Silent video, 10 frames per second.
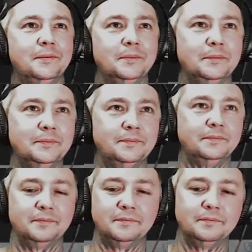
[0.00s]

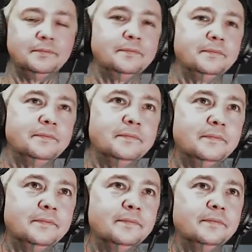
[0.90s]

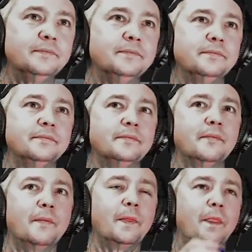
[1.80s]

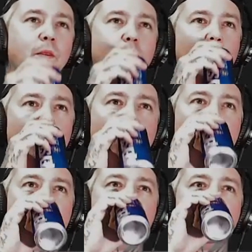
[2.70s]

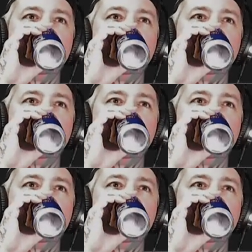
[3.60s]
[no speech]